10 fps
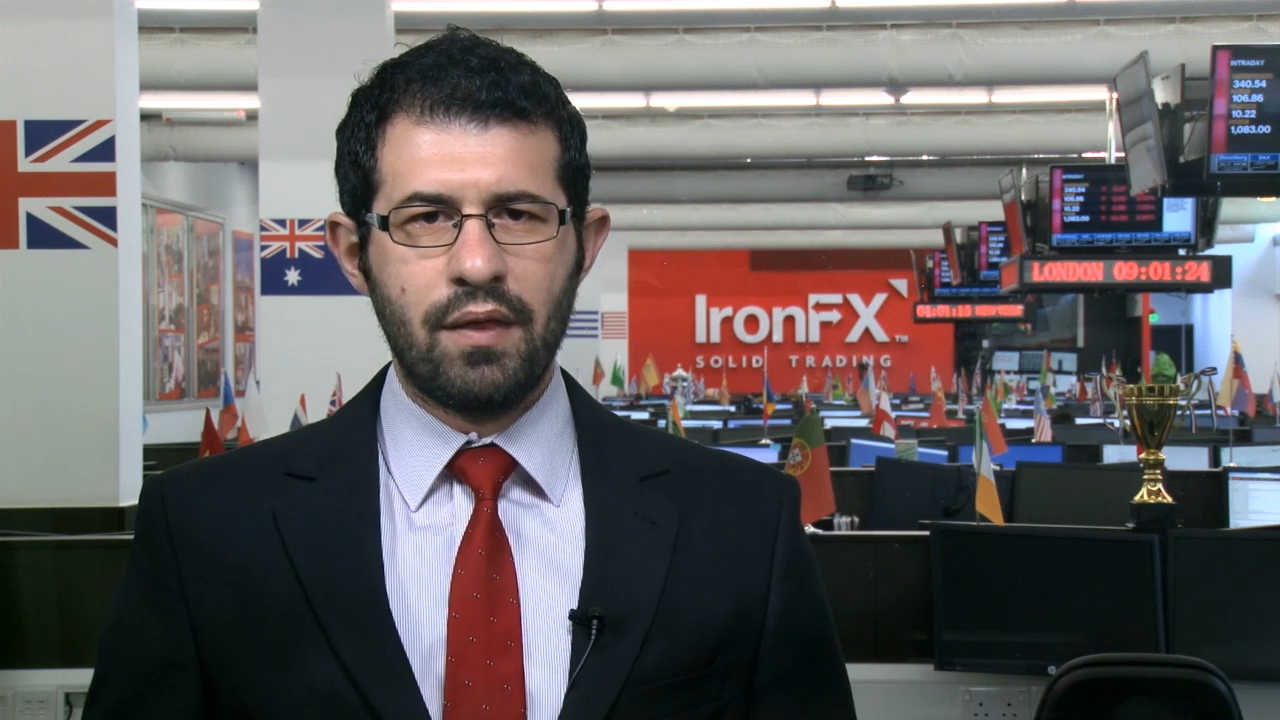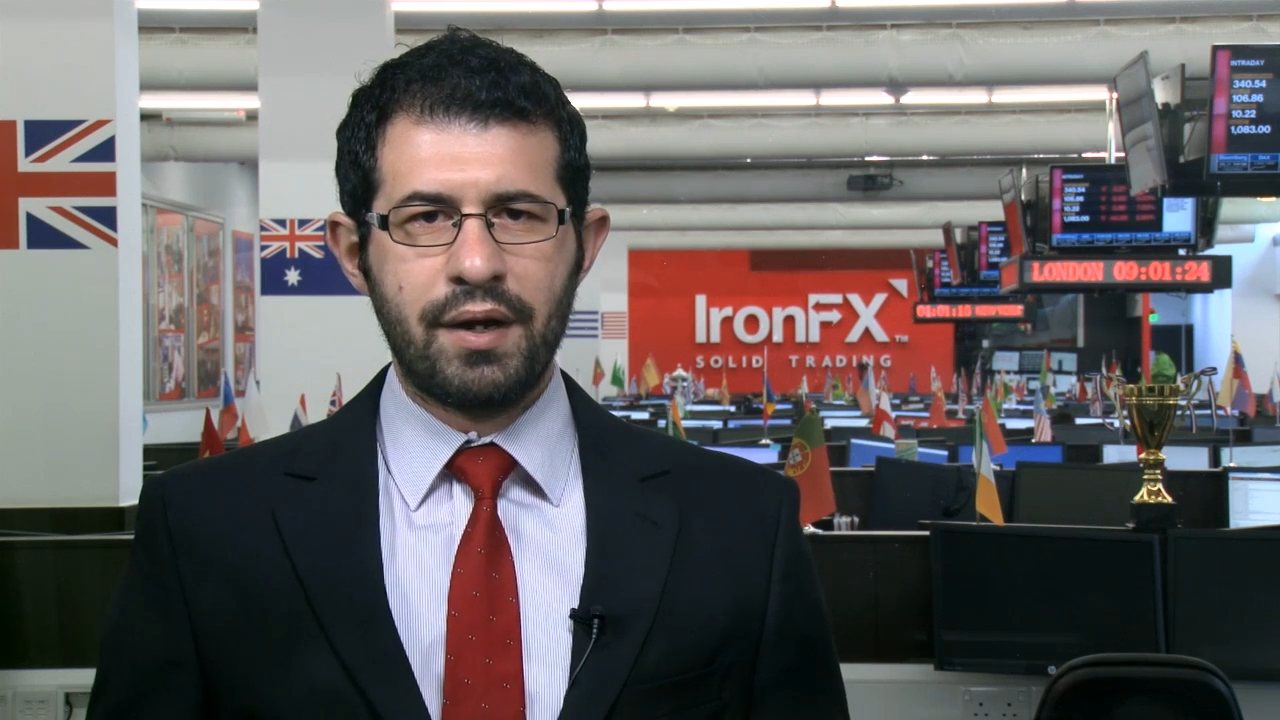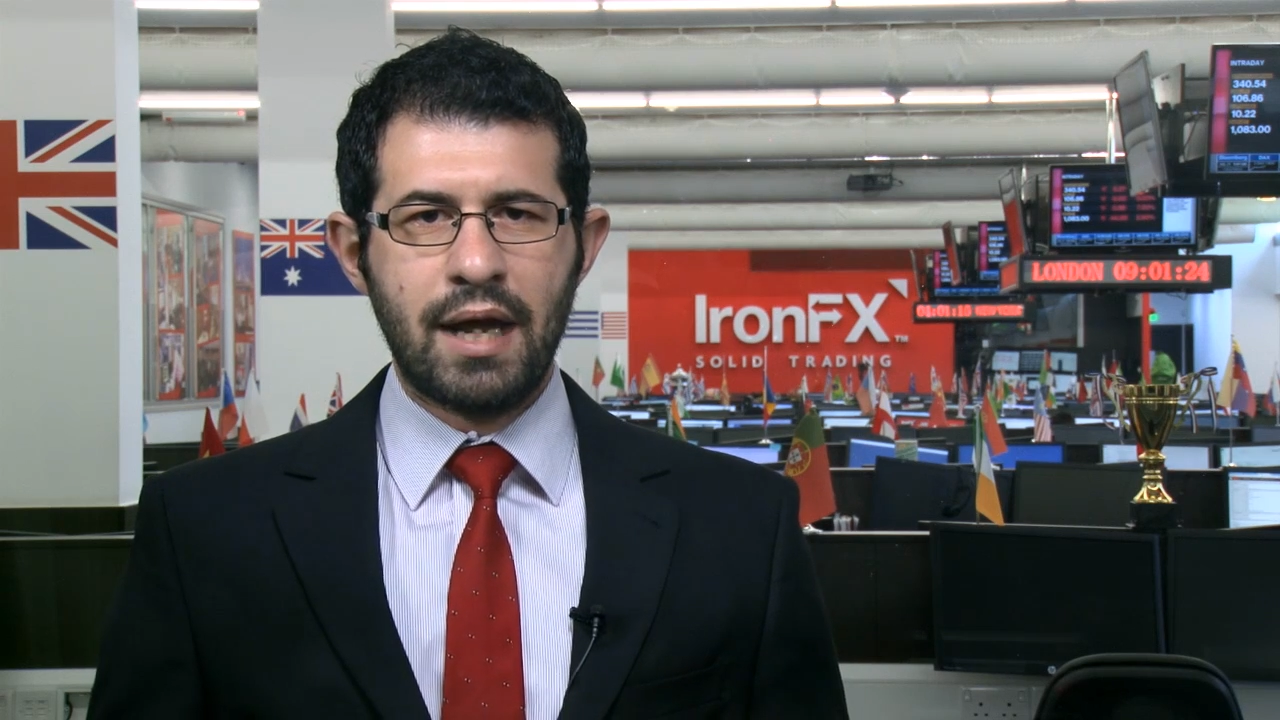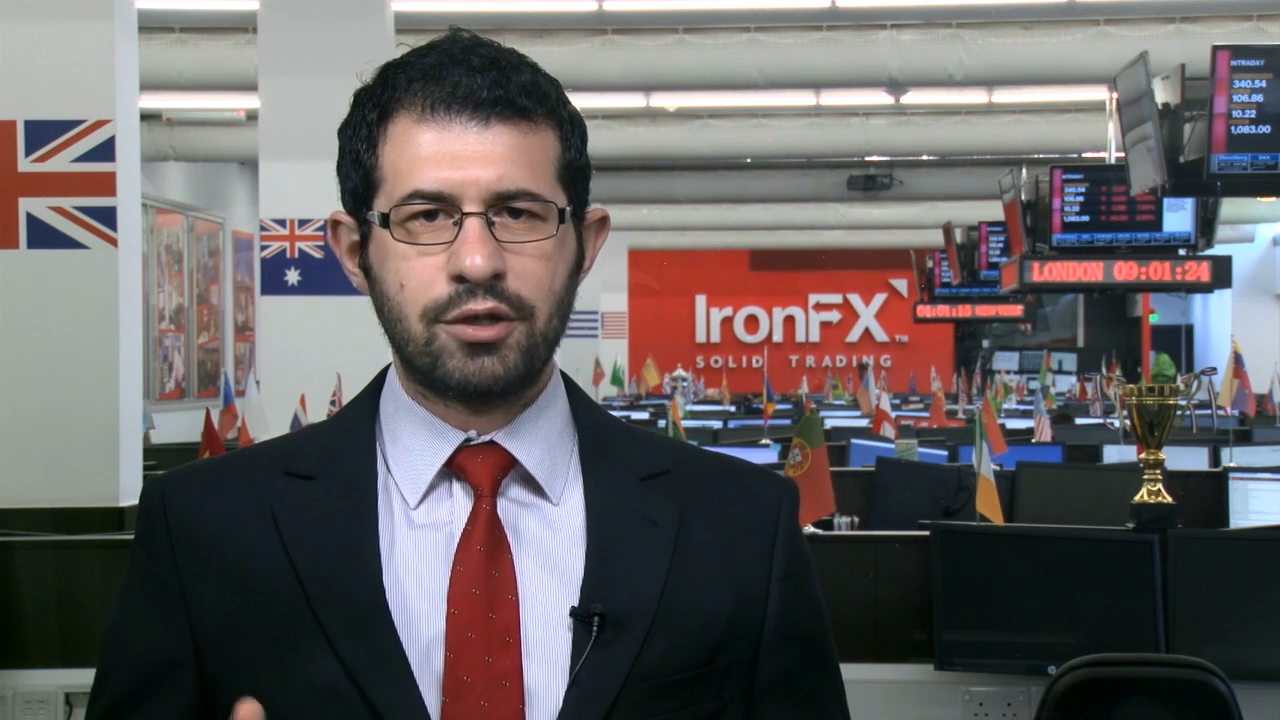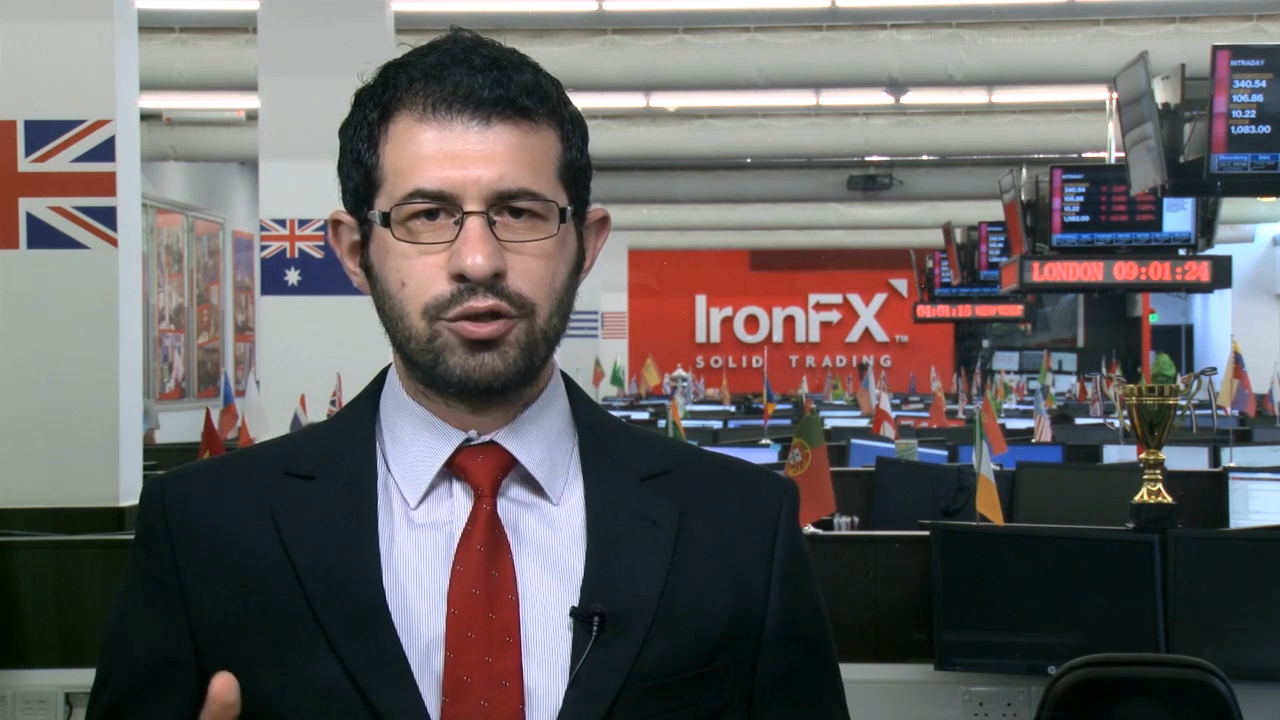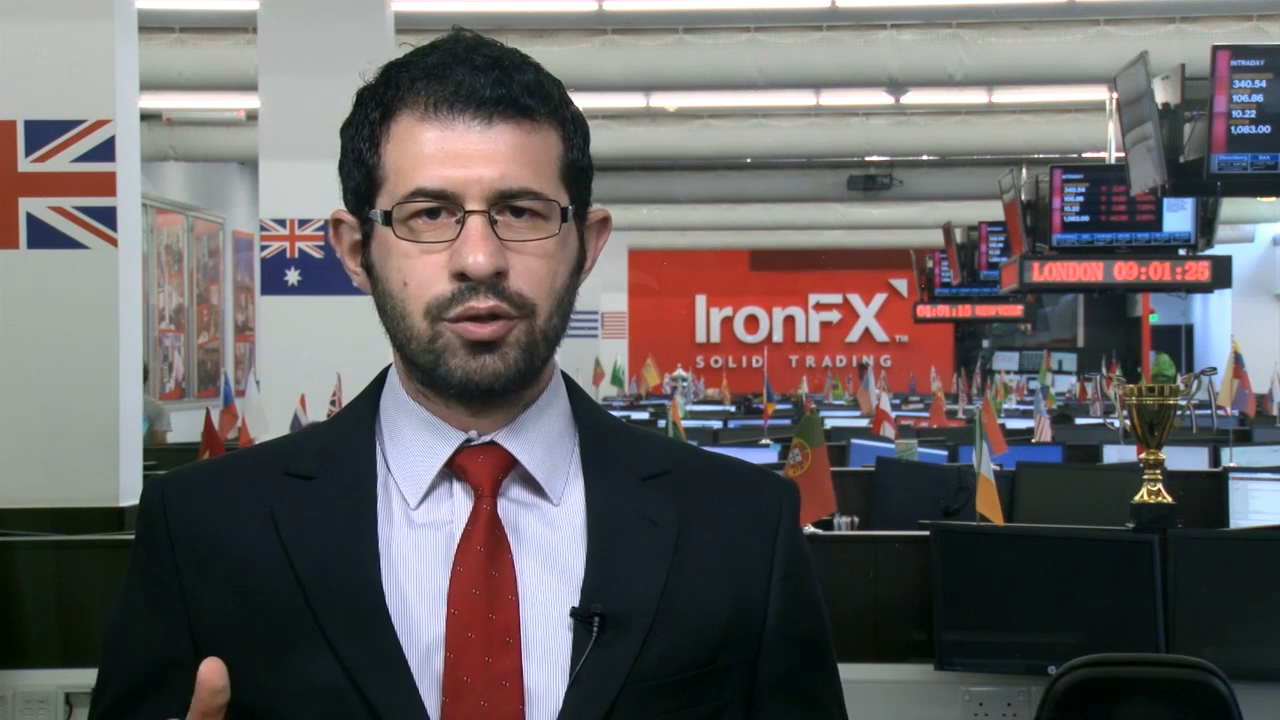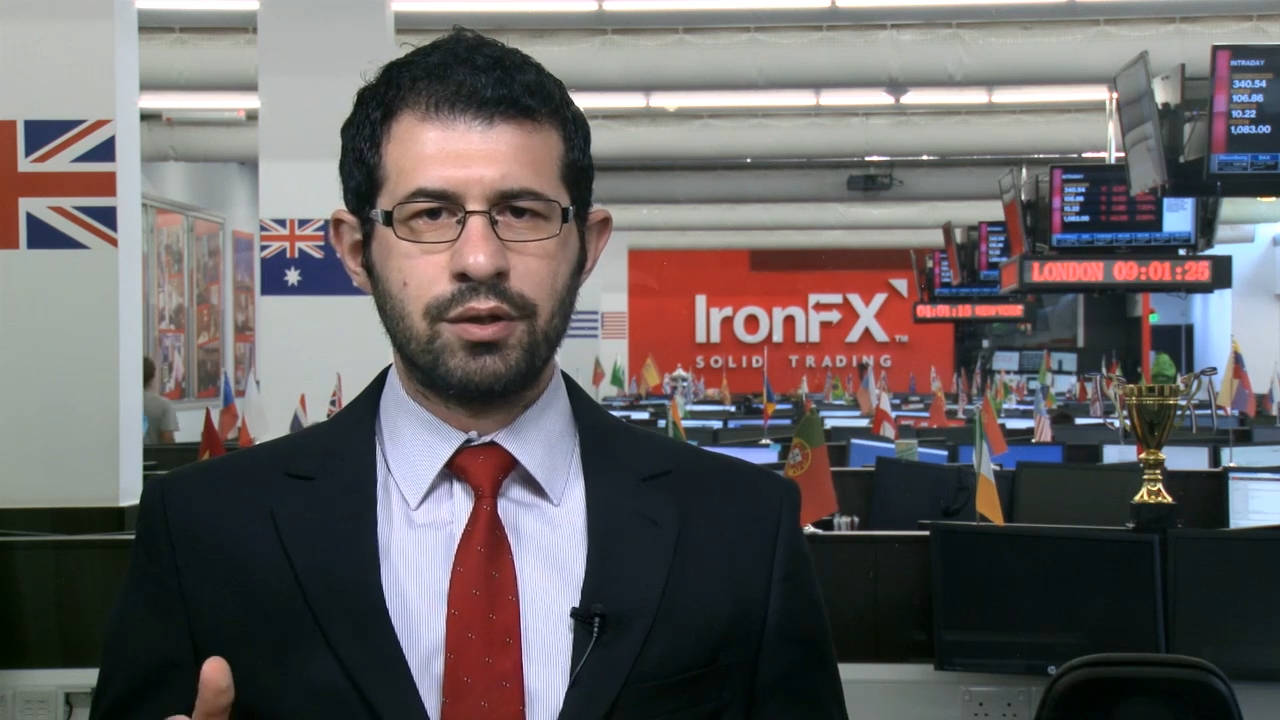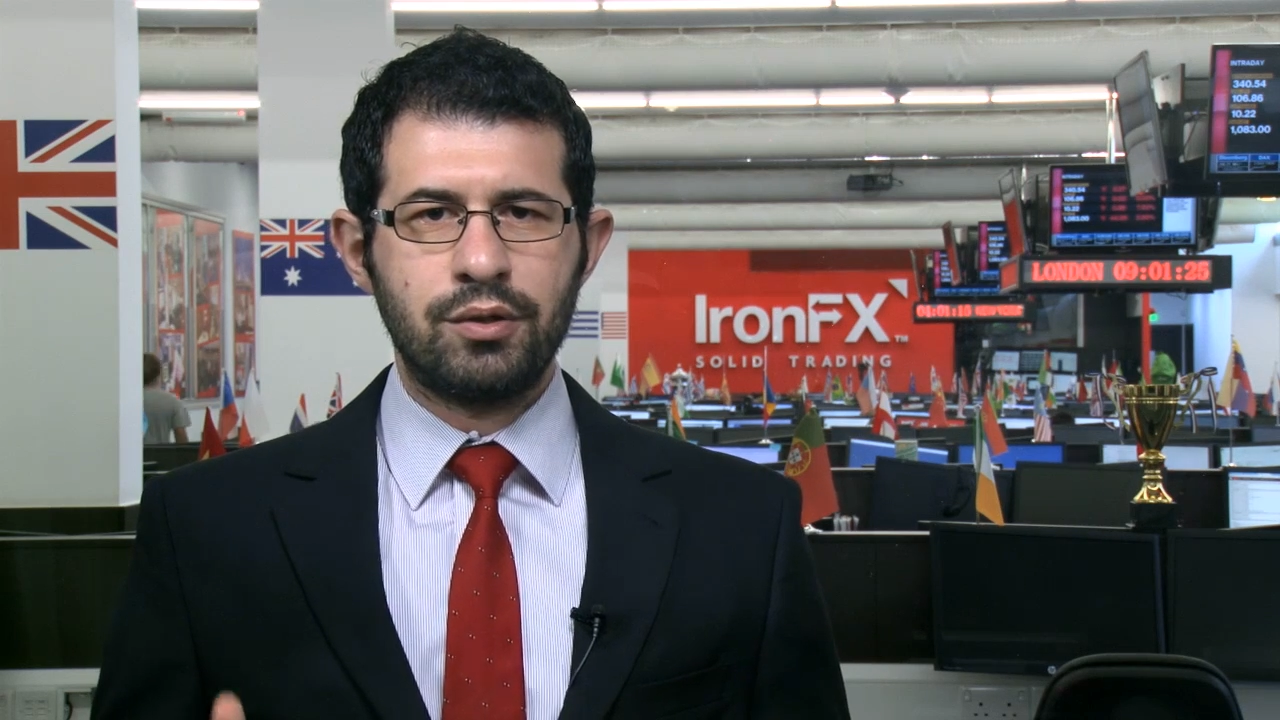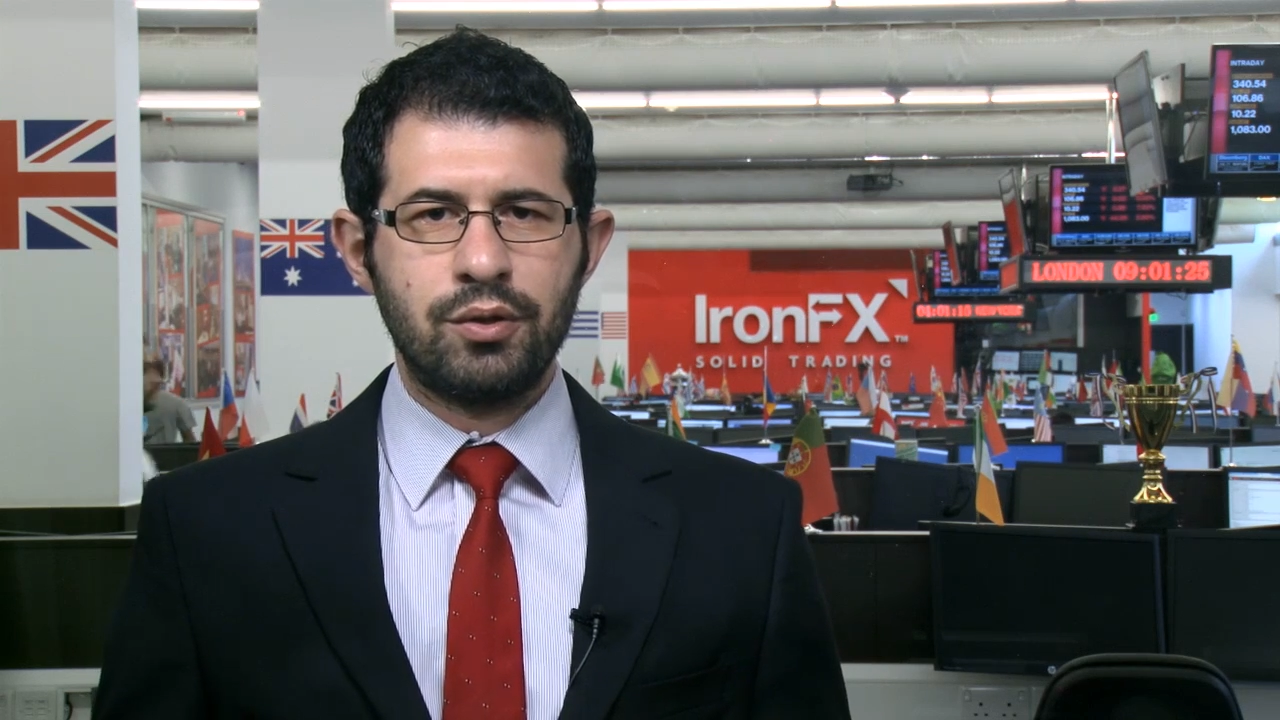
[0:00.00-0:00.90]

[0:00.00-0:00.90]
The reaction in